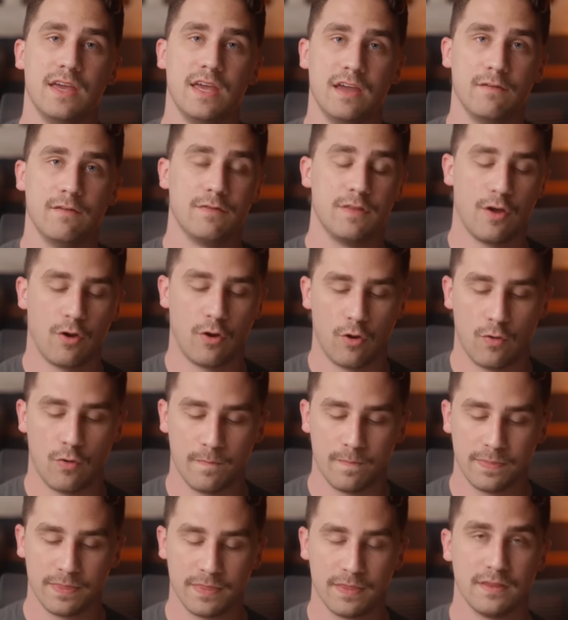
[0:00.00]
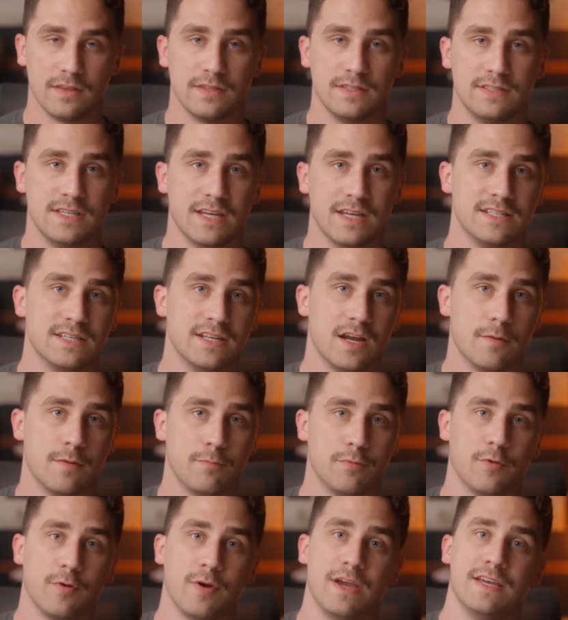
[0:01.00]
if the home doesn't
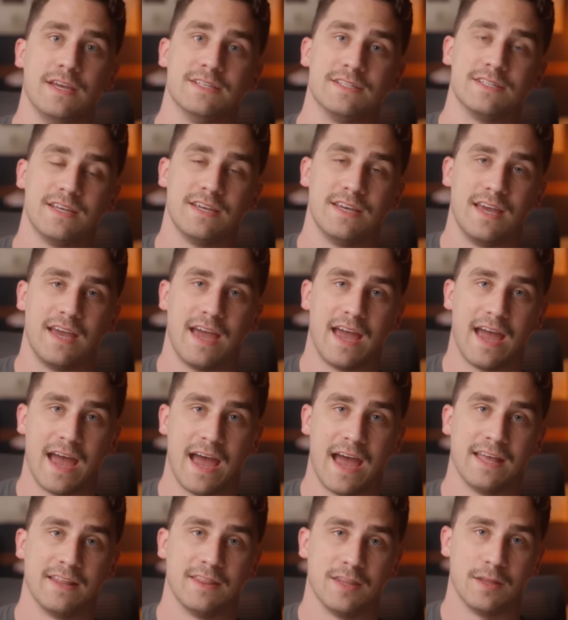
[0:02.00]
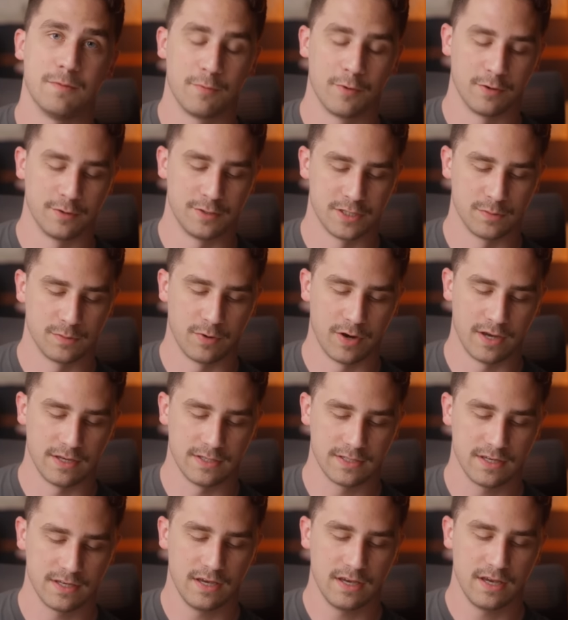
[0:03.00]
appraise at the purchase
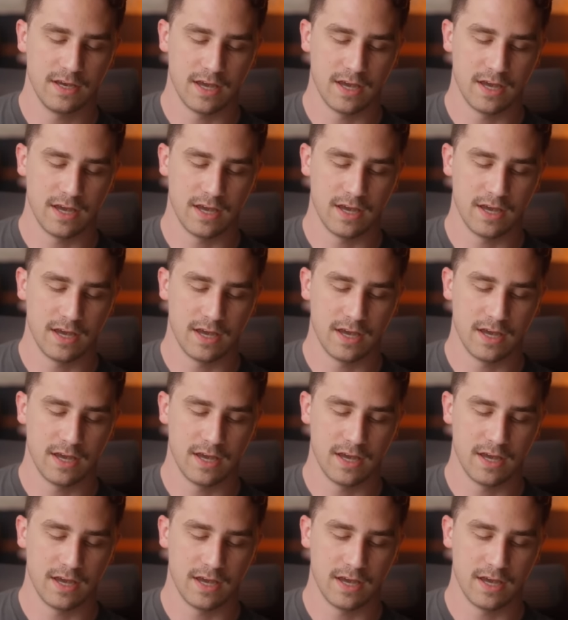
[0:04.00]
price.